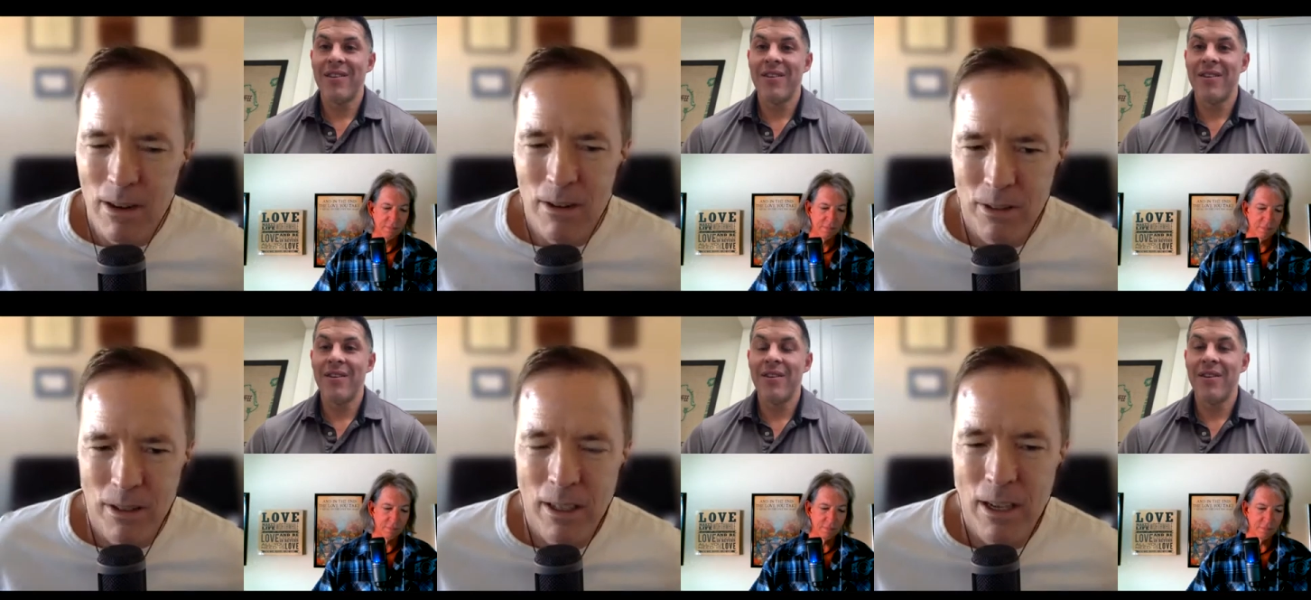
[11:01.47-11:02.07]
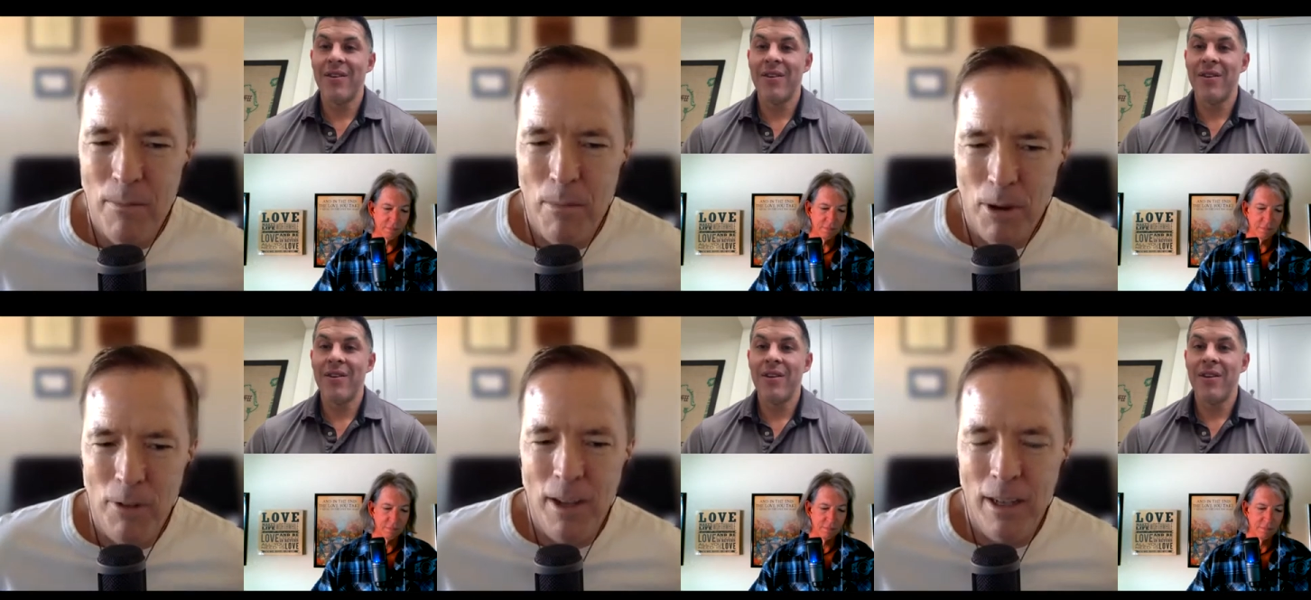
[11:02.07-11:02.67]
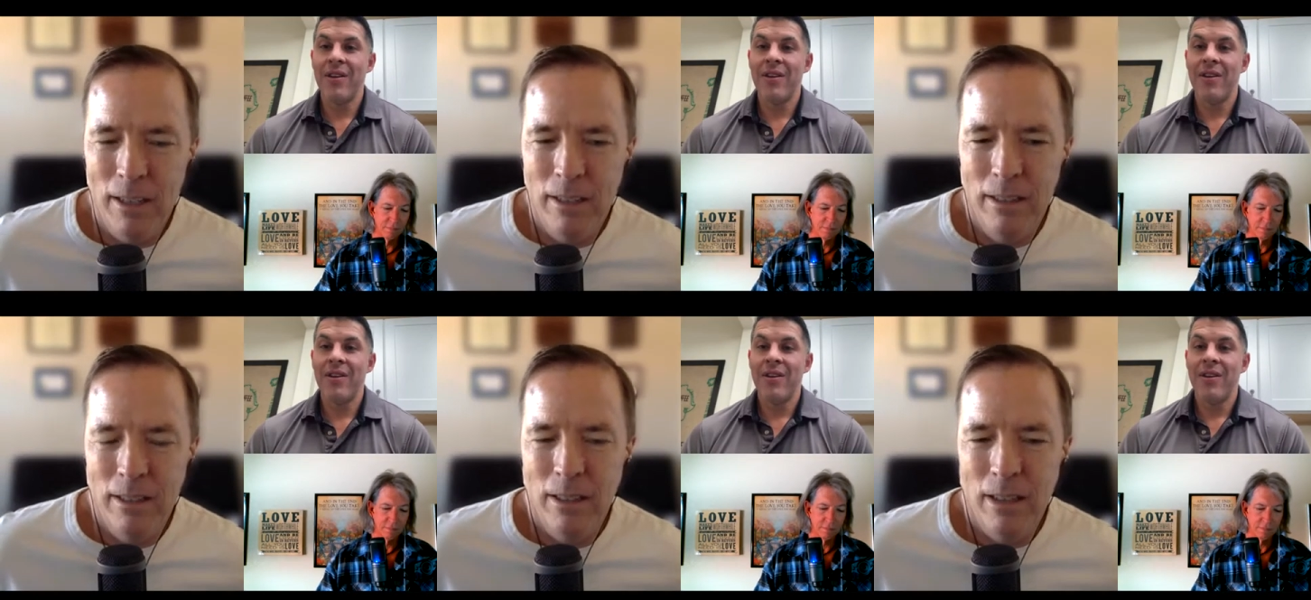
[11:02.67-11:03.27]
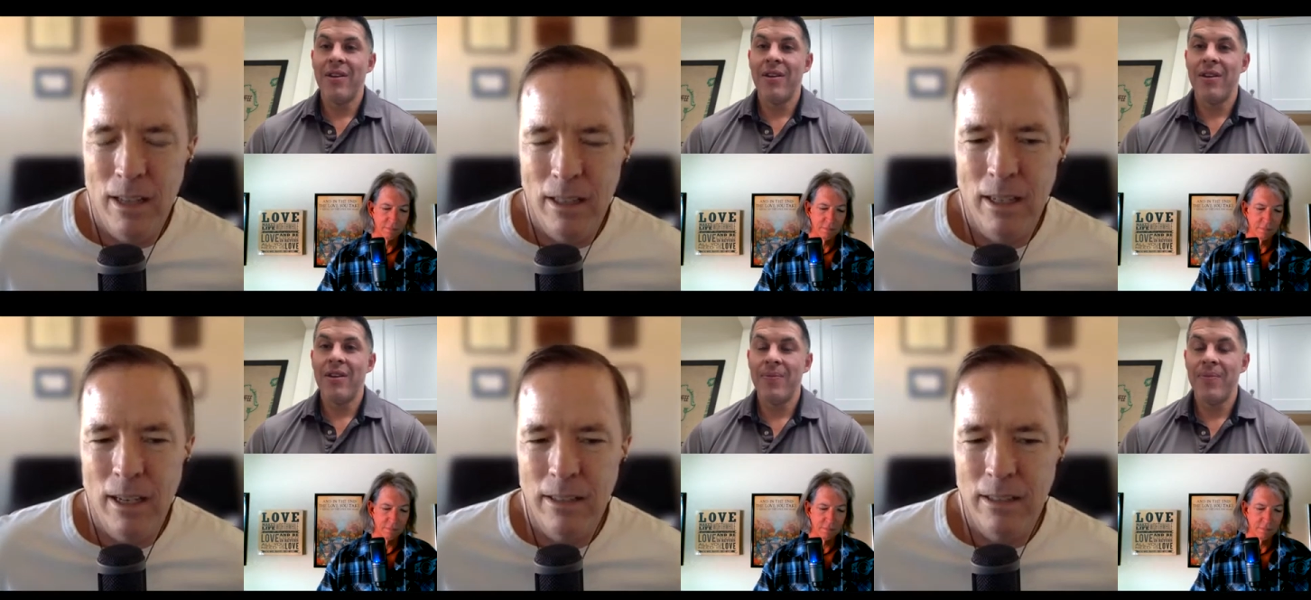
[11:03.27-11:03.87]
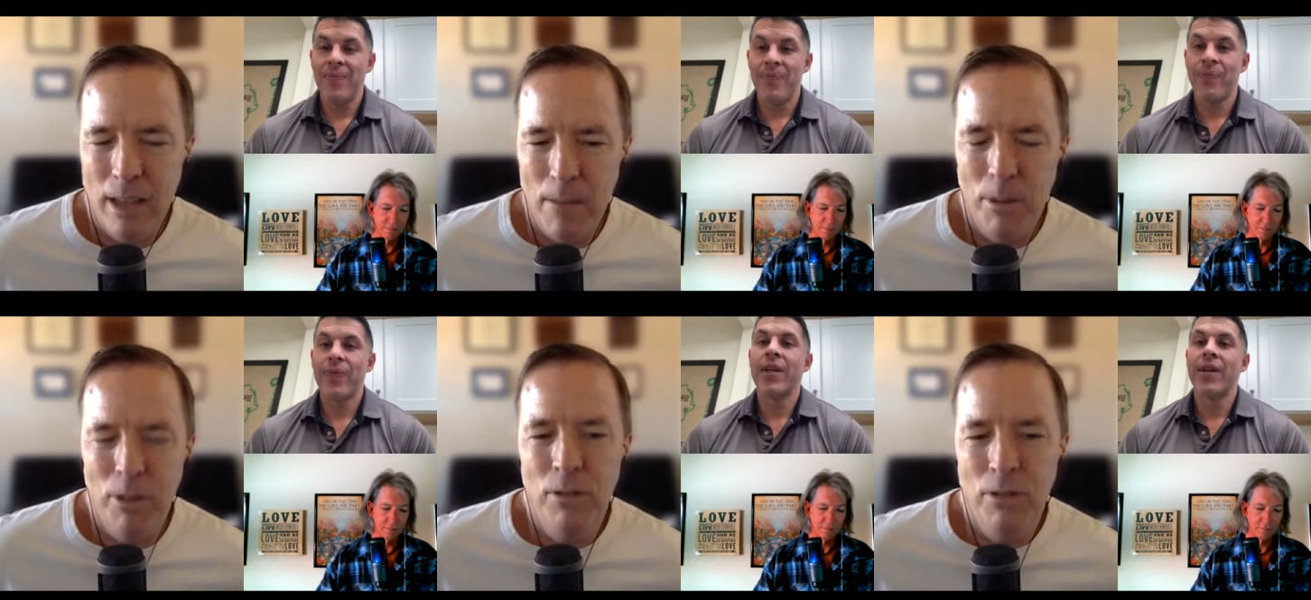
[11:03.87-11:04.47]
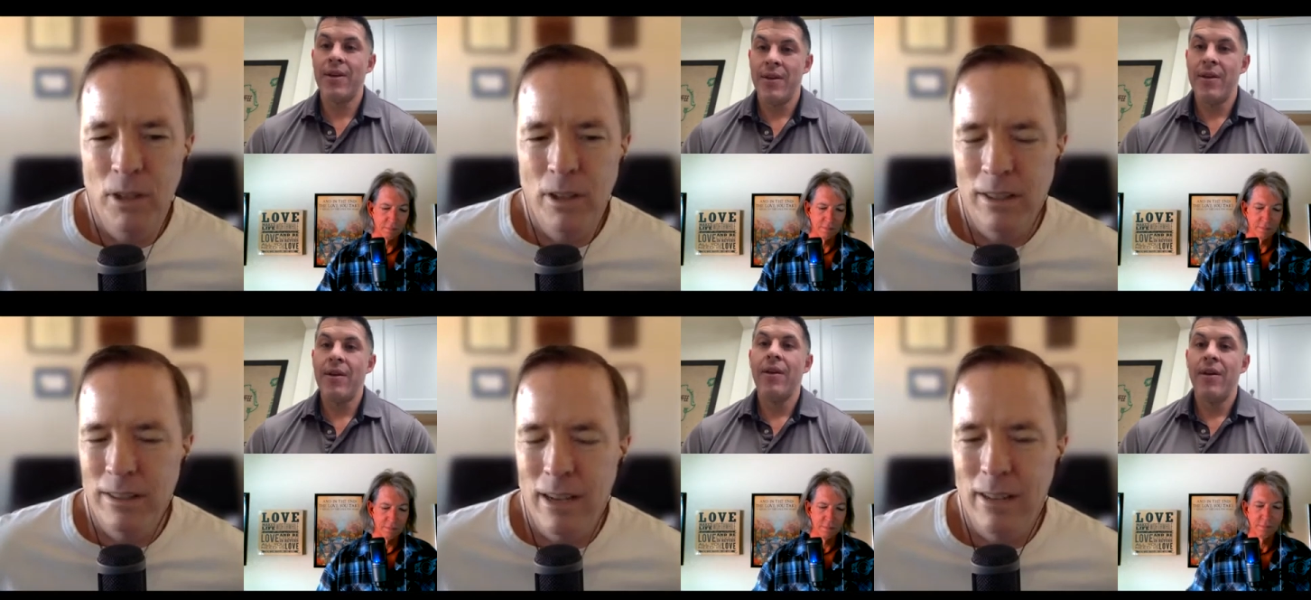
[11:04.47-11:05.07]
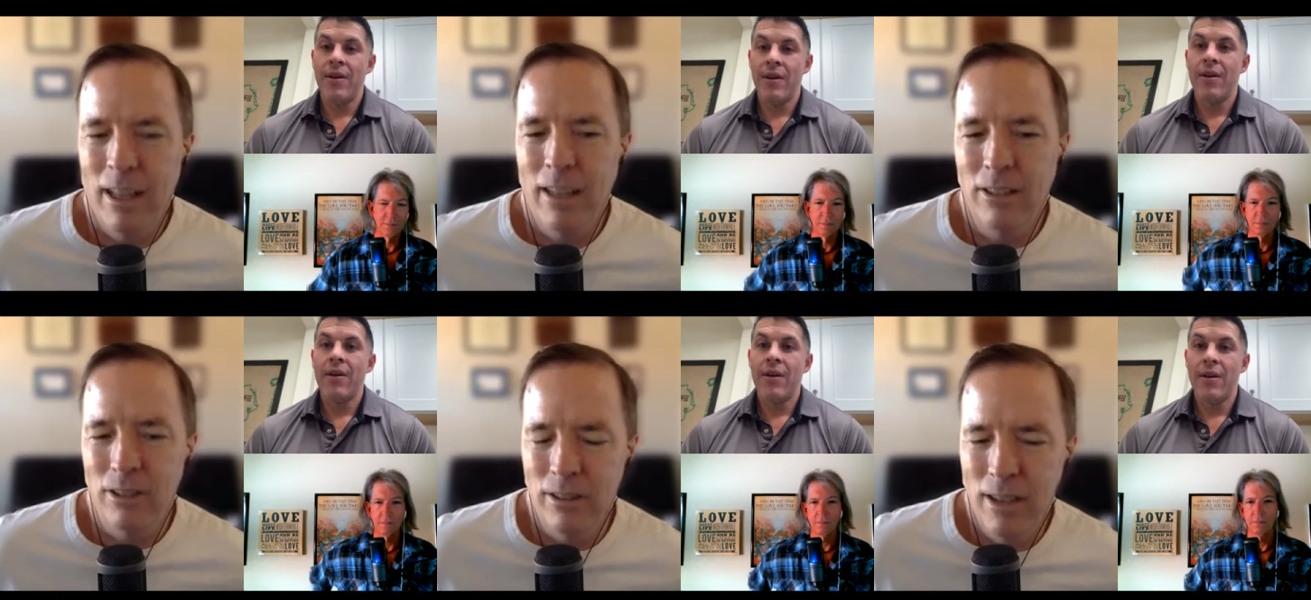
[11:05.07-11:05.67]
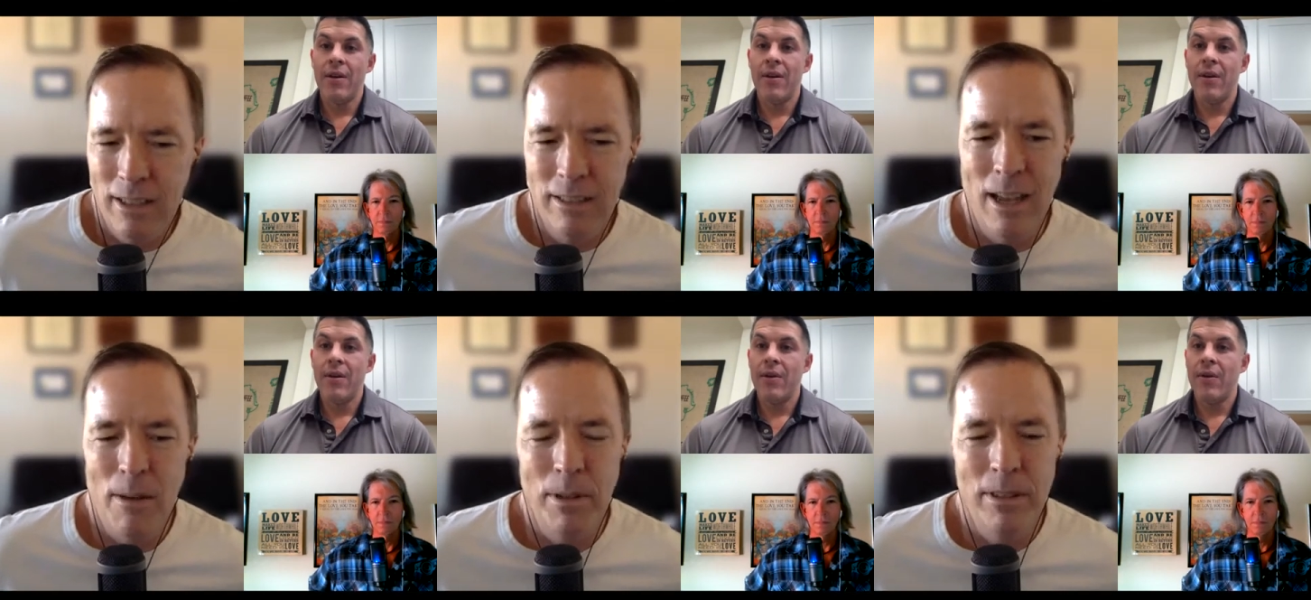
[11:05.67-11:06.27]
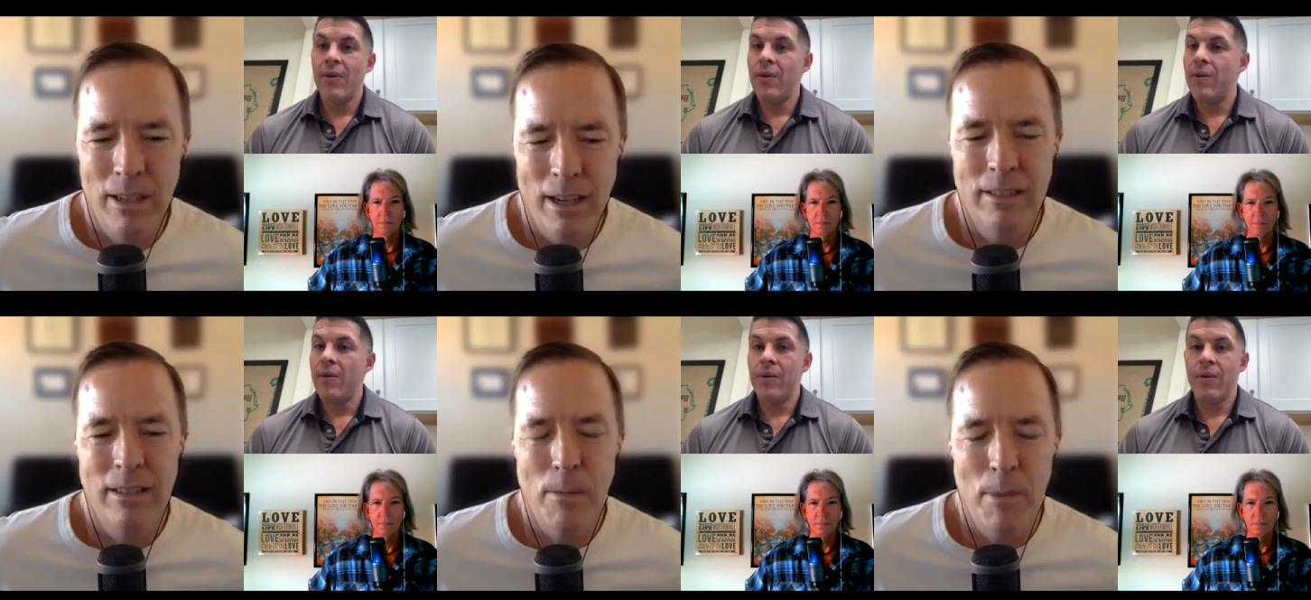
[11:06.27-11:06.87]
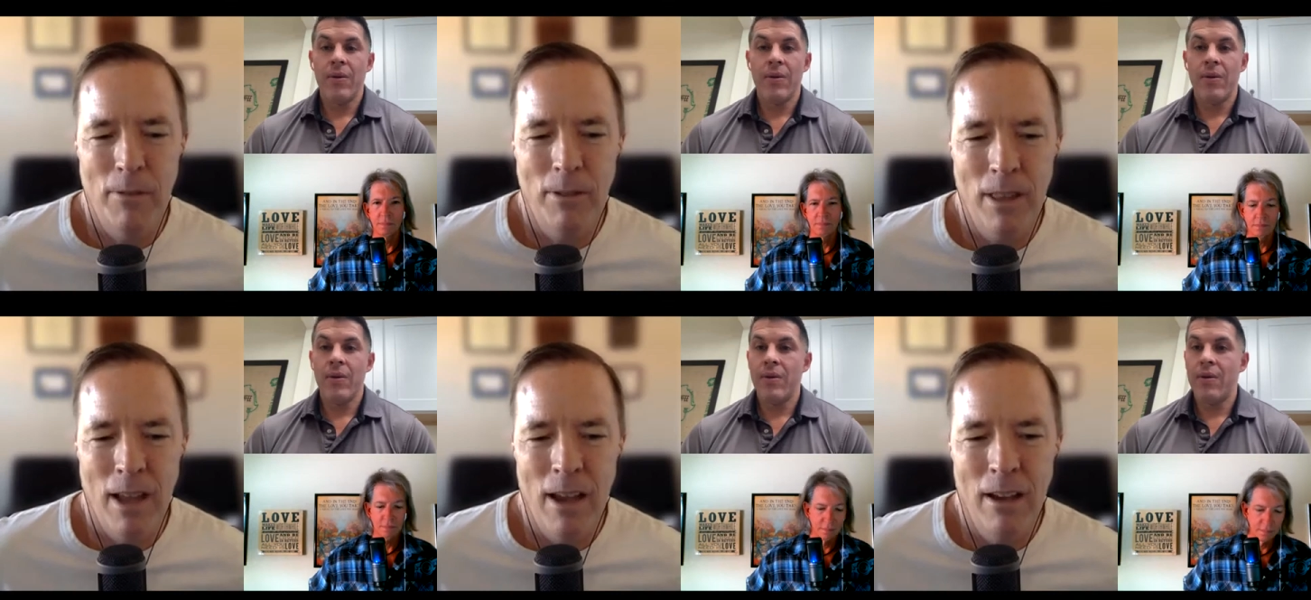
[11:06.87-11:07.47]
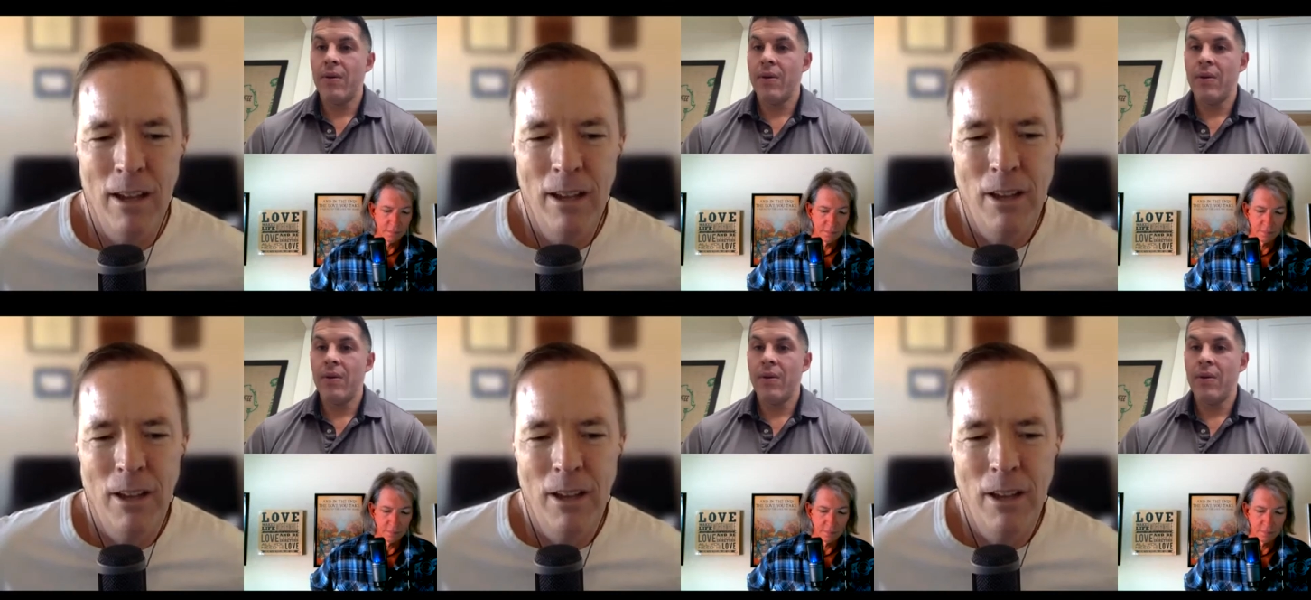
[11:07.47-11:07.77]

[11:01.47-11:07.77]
Speaker 1: of years to get motivated to take the next step, but you took it's not that just next step; it's the next step after that.